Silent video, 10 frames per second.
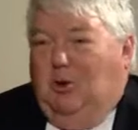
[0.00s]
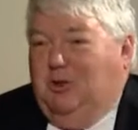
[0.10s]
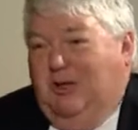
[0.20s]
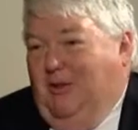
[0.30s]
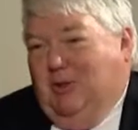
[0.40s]
on
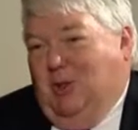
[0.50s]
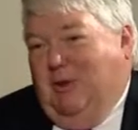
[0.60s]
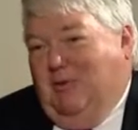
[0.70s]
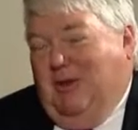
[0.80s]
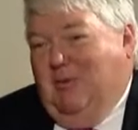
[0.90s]
to another
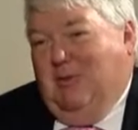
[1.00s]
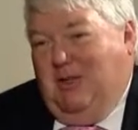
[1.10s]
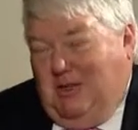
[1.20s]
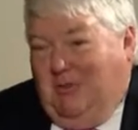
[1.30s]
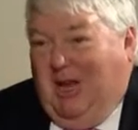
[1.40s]
topic, forgive me for
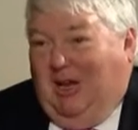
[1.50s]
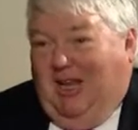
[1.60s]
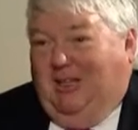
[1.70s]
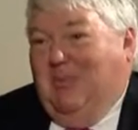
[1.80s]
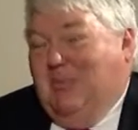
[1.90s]
this, a very
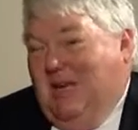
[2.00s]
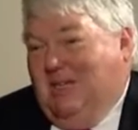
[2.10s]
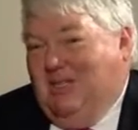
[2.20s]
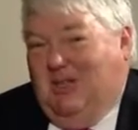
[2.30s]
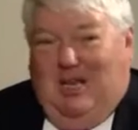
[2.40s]
eclectic mix,
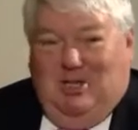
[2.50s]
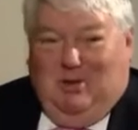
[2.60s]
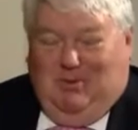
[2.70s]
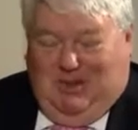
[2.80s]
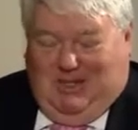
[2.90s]
it's the nature
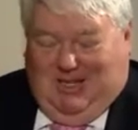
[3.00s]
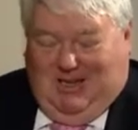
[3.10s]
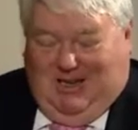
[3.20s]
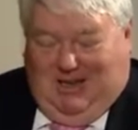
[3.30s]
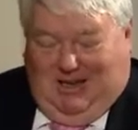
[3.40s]
of this
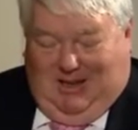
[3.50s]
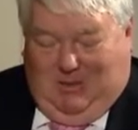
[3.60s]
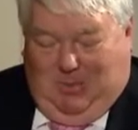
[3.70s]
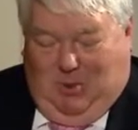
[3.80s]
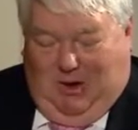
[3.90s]

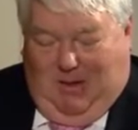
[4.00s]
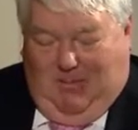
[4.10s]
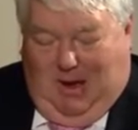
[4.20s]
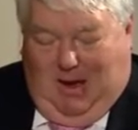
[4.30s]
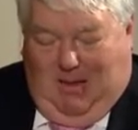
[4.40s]

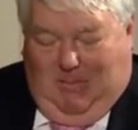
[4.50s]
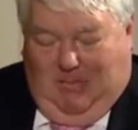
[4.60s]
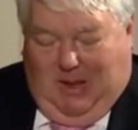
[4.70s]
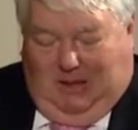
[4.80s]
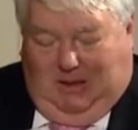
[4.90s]
programme.
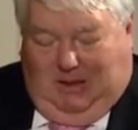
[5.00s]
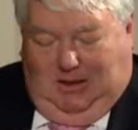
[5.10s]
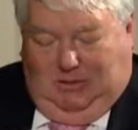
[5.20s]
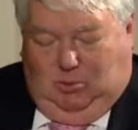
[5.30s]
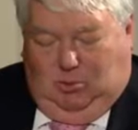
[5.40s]

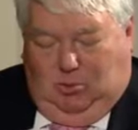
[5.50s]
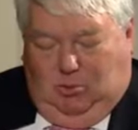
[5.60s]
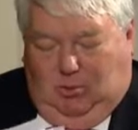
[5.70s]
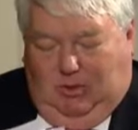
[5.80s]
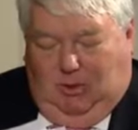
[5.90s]
Bill
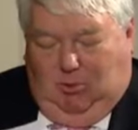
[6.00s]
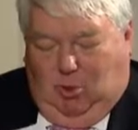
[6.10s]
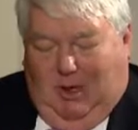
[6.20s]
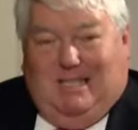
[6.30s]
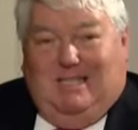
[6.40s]

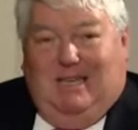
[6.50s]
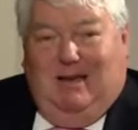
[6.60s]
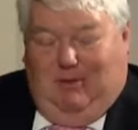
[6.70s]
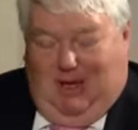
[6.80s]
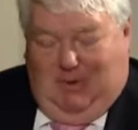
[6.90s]

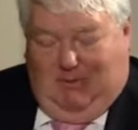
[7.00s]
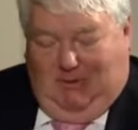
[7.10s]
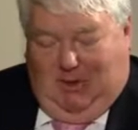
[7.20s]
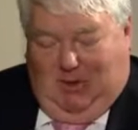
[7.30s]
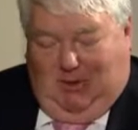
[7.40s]
Loneski, forgive me if
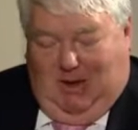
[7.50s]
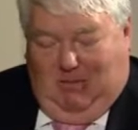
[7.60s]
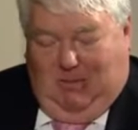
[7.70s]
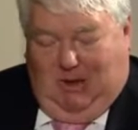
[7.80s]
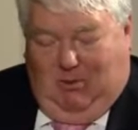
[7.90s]
I've got your
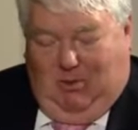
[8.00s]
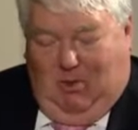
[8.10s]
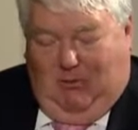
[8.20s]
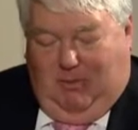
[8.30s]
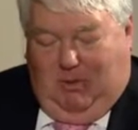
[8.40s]
name
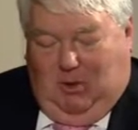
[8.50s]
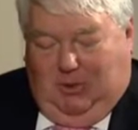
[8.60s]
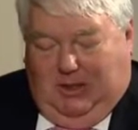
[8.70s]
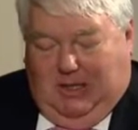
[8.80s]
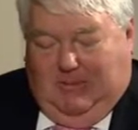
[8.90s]
wrong, from
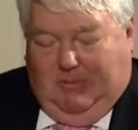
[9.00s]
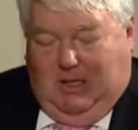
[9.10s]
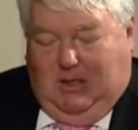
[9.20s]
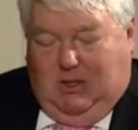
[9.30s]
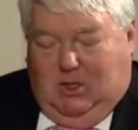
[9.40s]
Lauder.
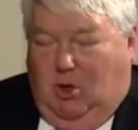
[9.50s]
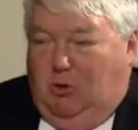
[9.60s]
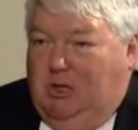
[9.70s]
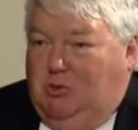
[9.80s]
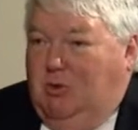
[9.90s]

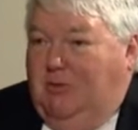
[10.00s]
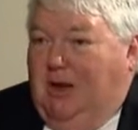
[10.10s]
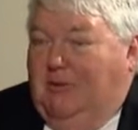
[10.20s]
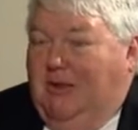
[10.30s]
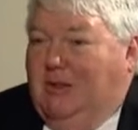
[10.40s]
He's
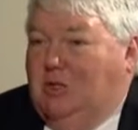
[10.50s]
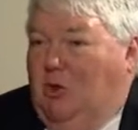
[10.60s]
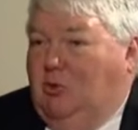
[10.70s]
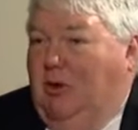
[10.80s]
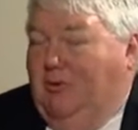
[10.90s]
referring to the fact the ScotRail